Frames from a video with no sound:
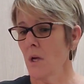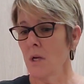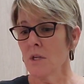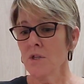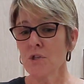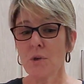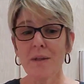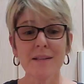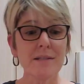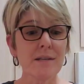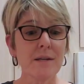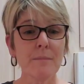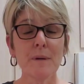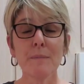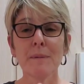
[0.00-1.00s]
So that's
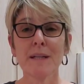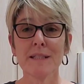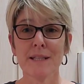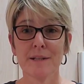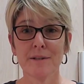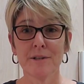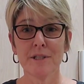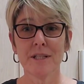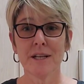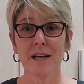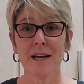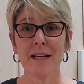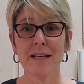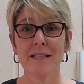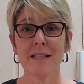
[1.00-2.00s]
going to be my dinner
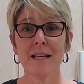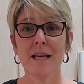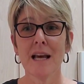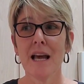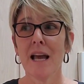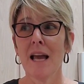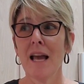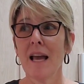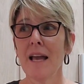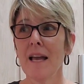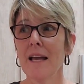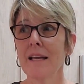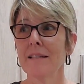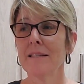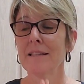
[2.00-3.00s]
tonight.
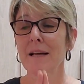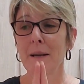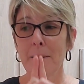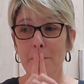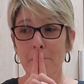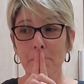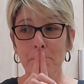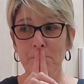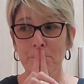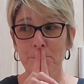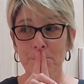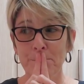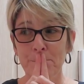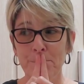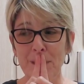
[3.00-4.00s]
And
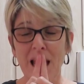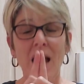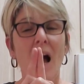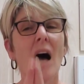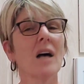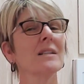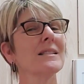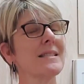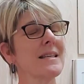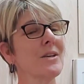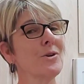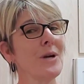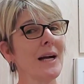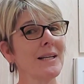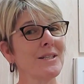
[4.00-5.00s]
I'll see you
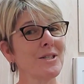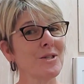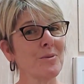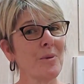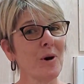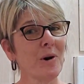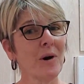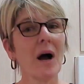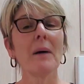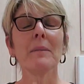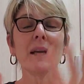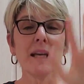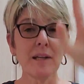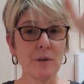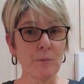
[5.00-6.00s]
guys tomorrow. I'm
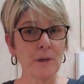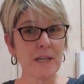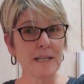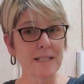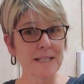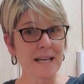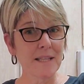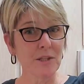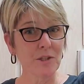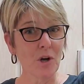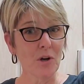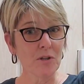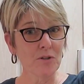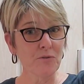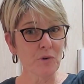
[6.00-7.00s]
getting ready to take the
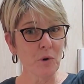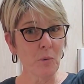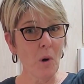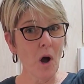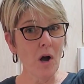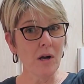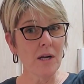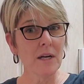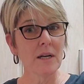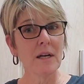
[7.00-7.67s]
dogs for a walk.